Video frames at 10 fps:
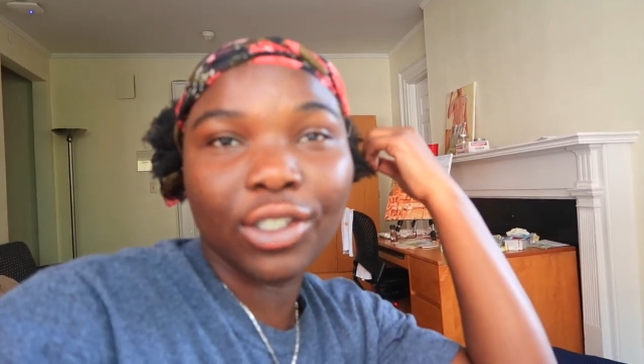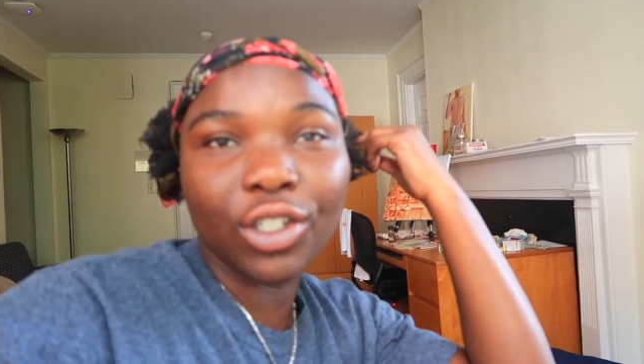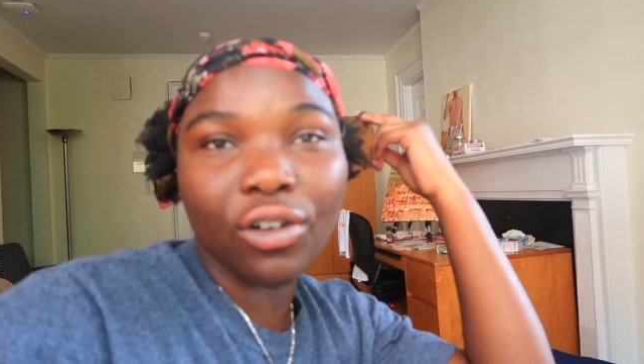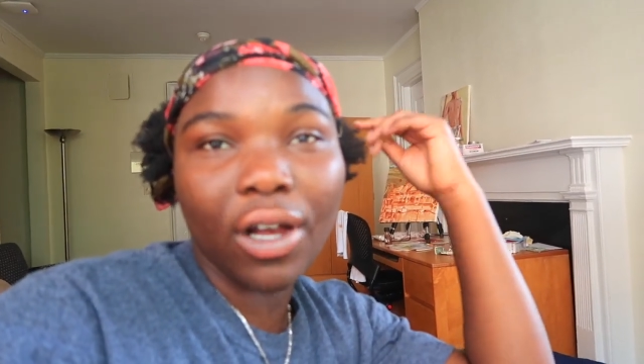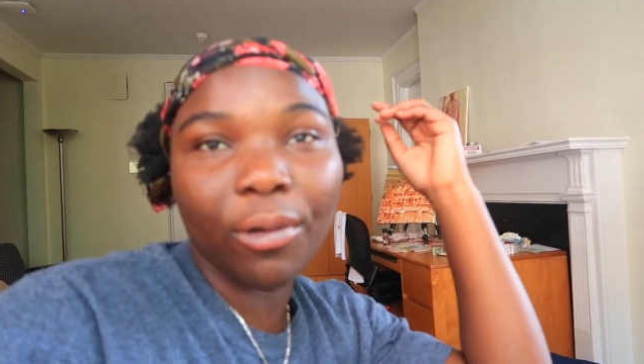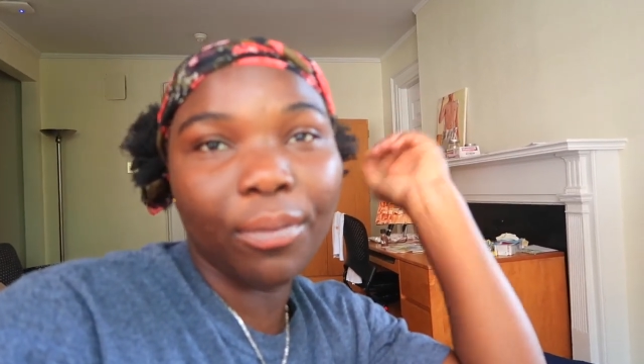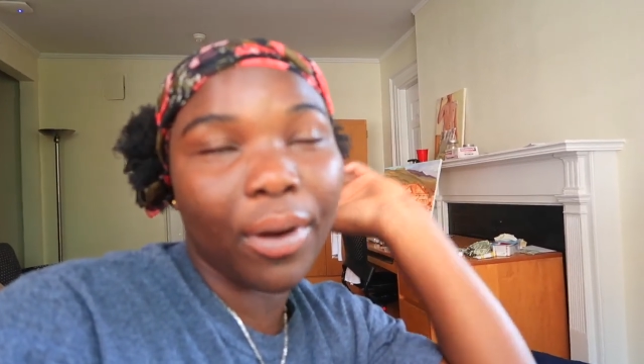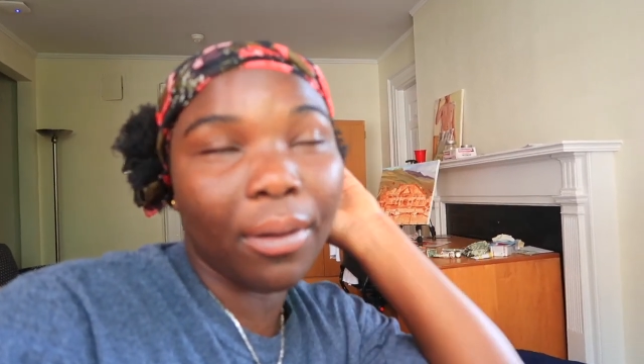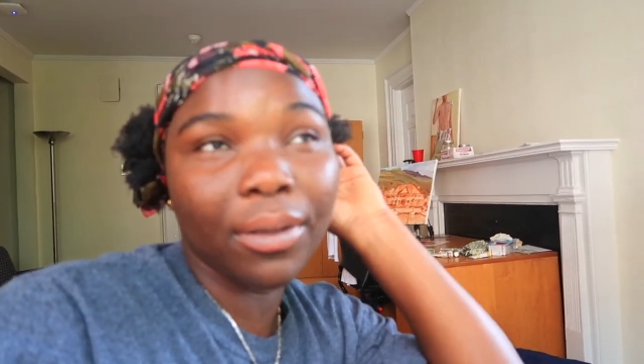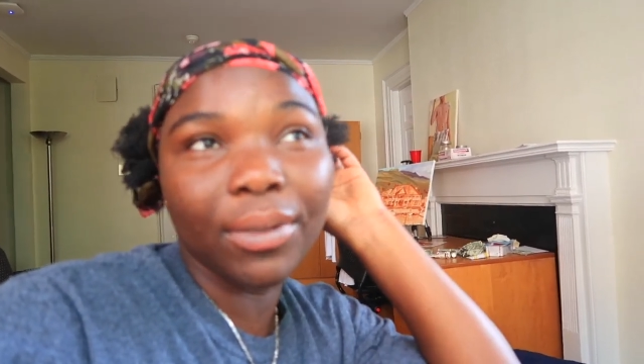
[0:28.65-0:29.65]
So I will
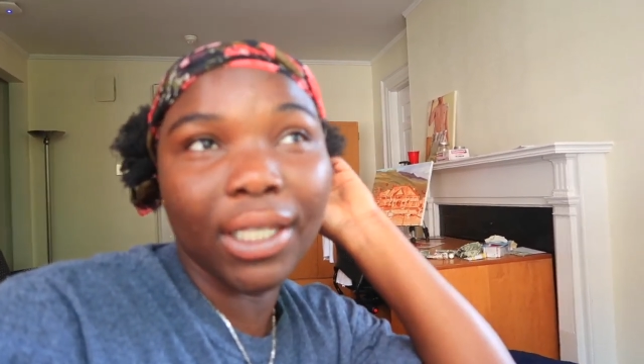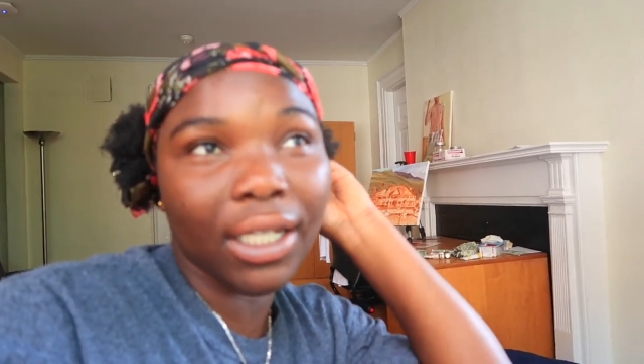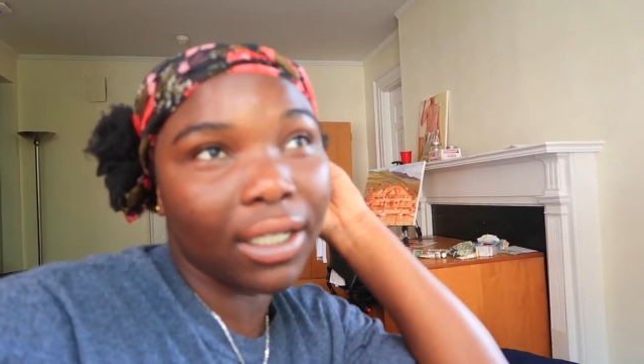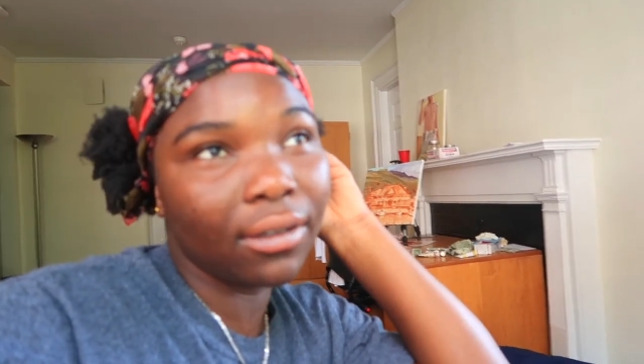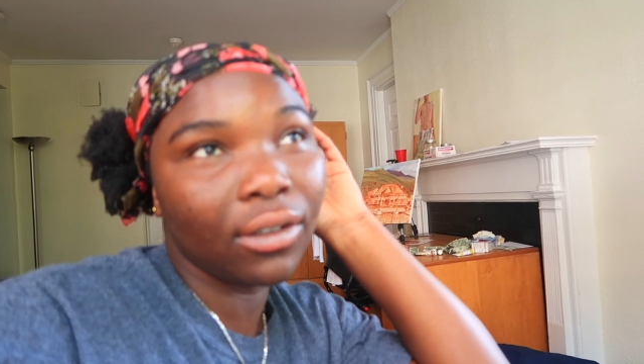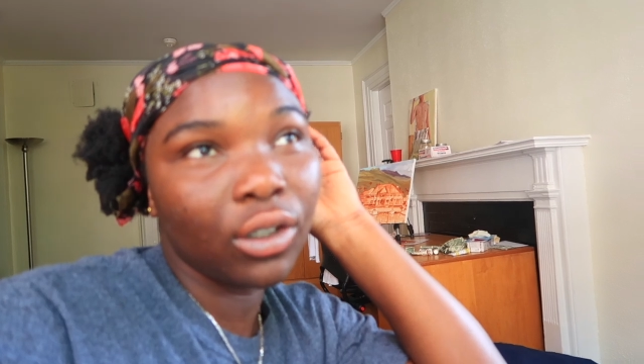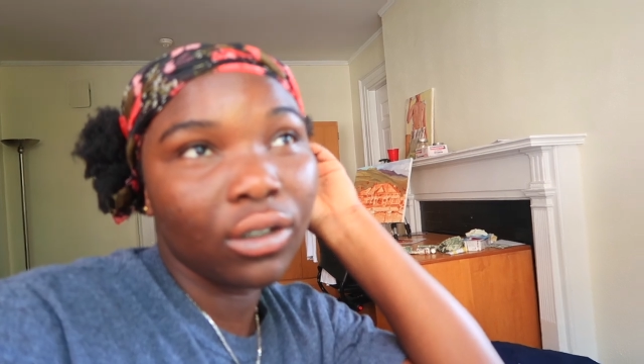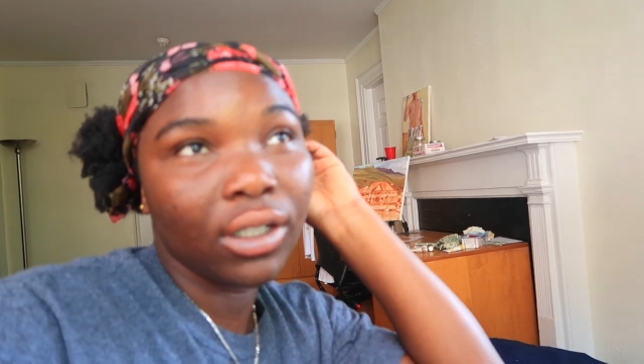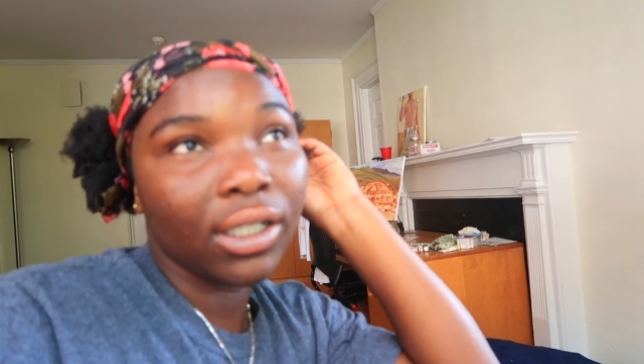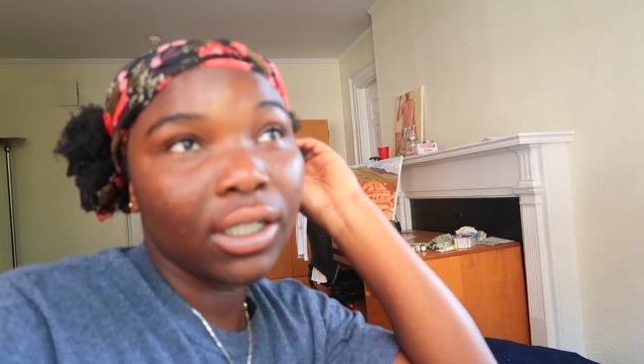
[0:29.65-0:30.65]
probably be getting
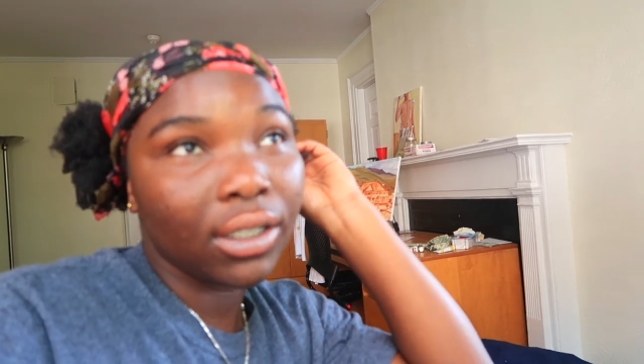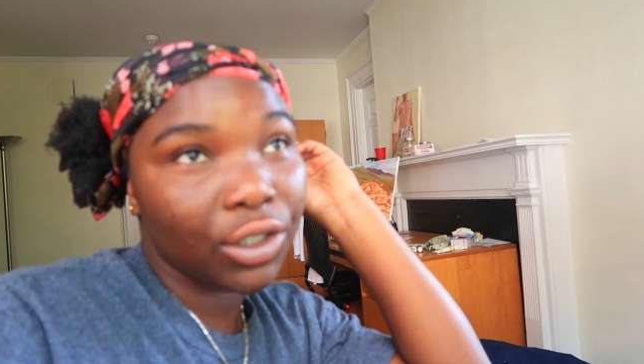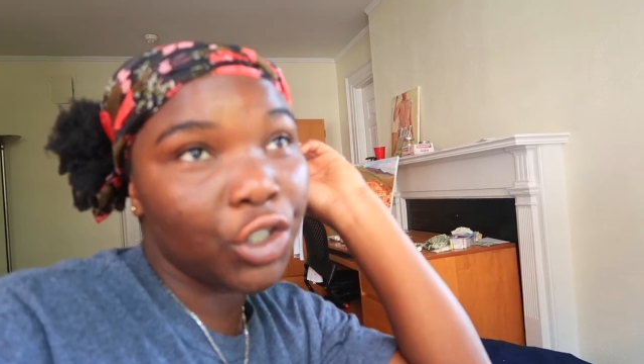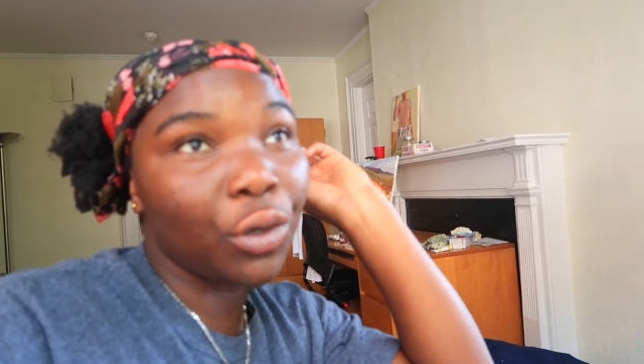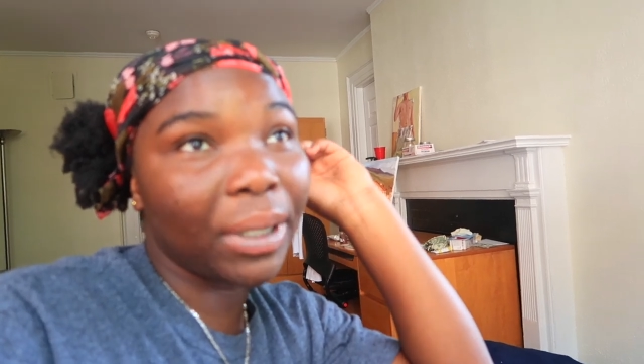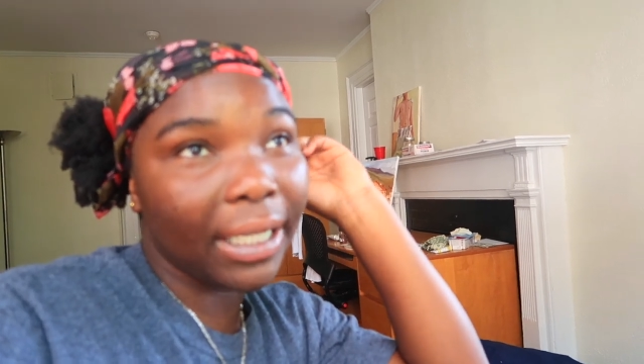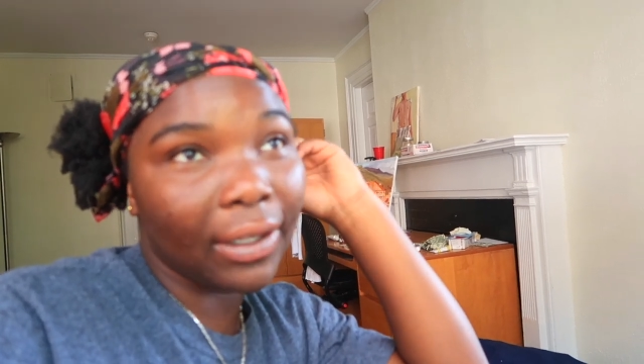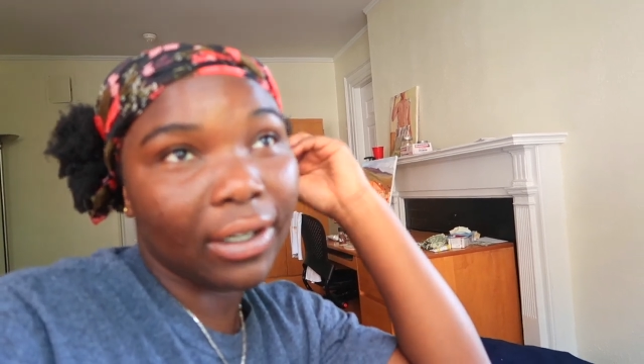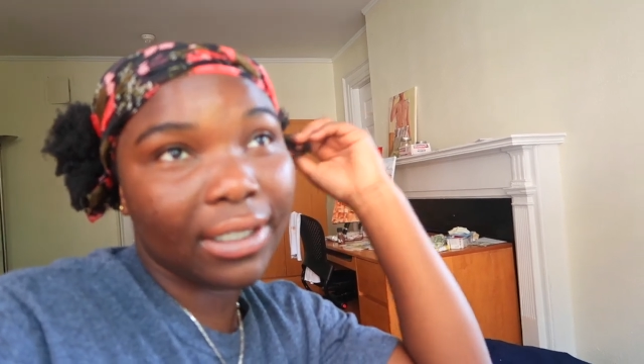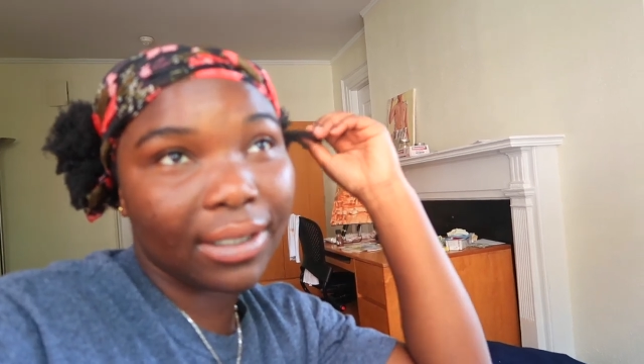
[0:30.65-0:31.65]
so many
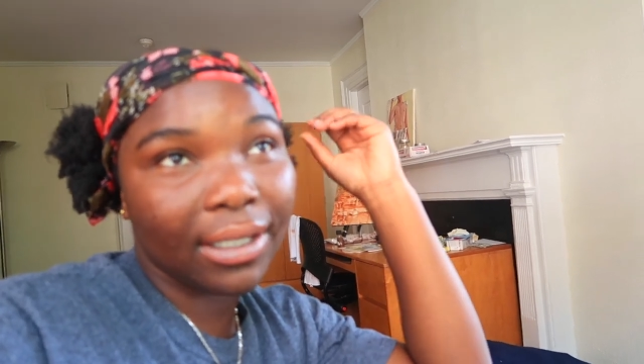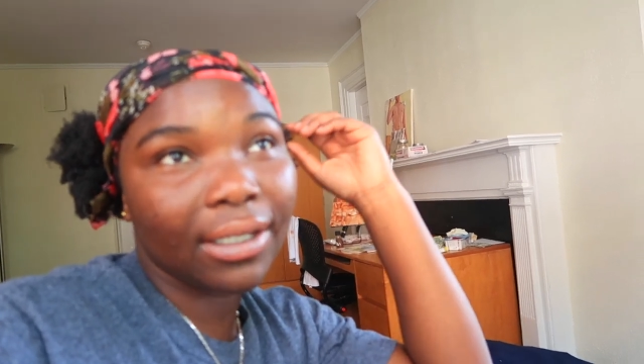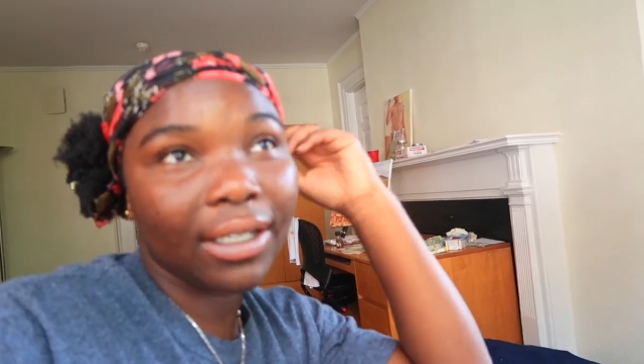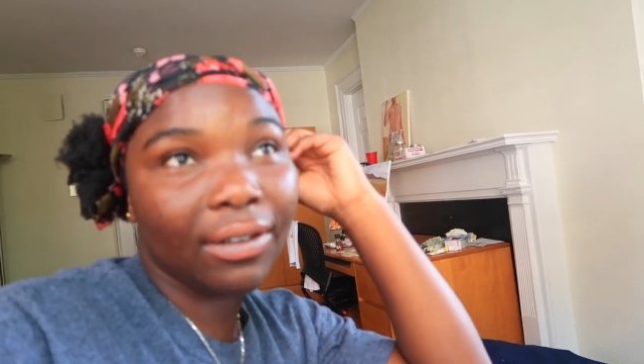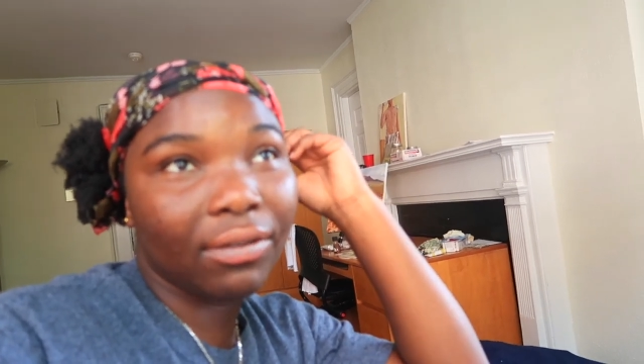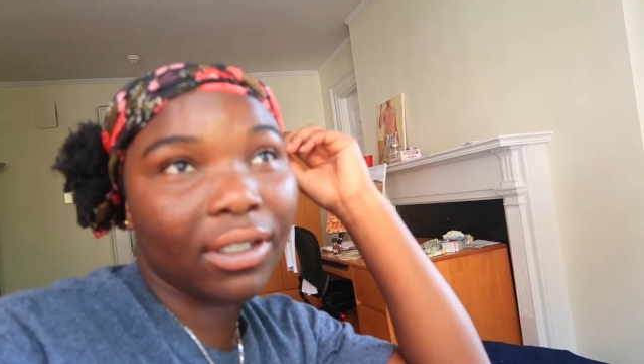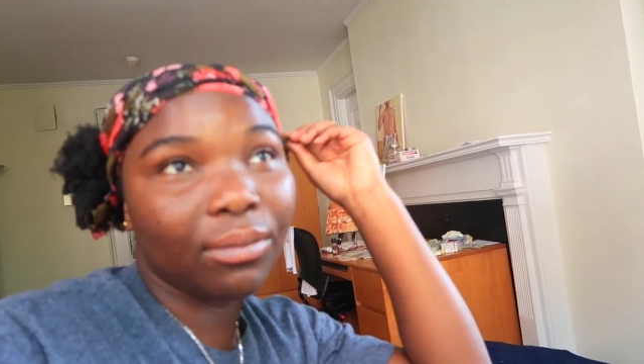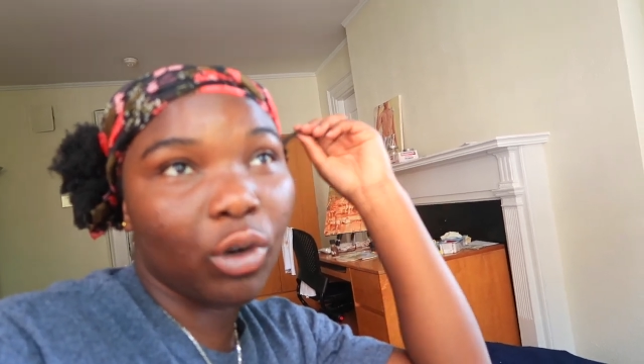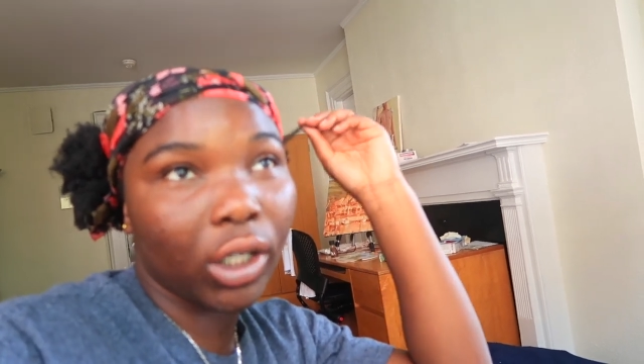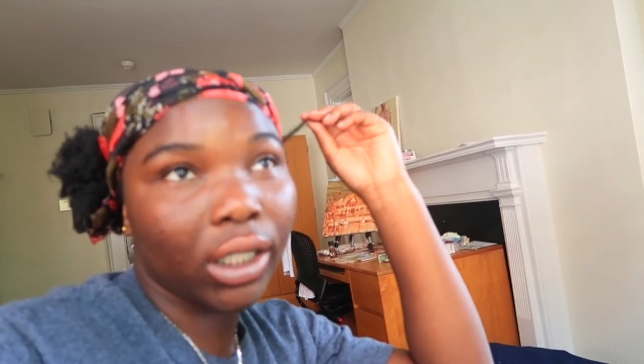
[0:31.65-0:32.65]
looks,
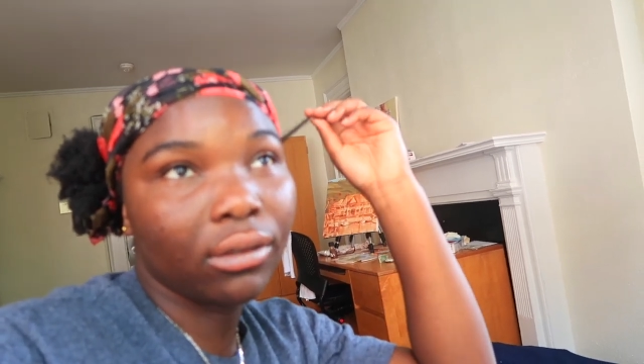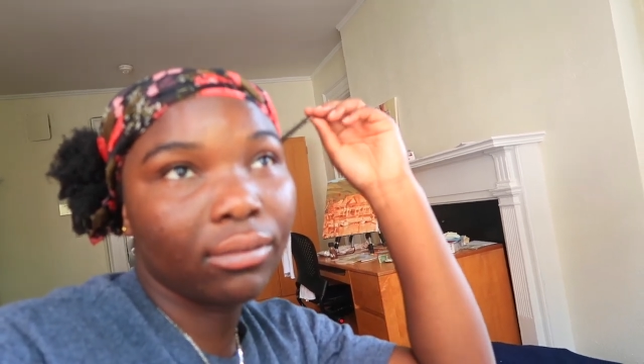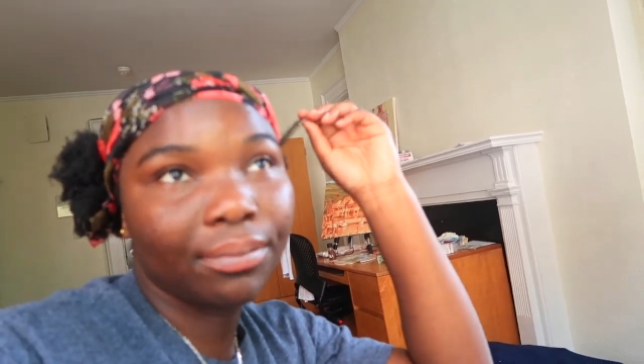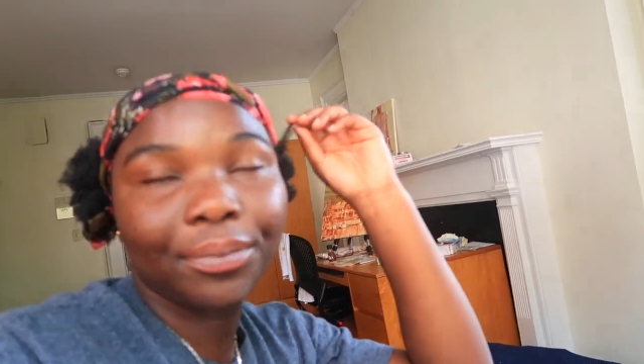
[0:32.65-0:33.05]
even more.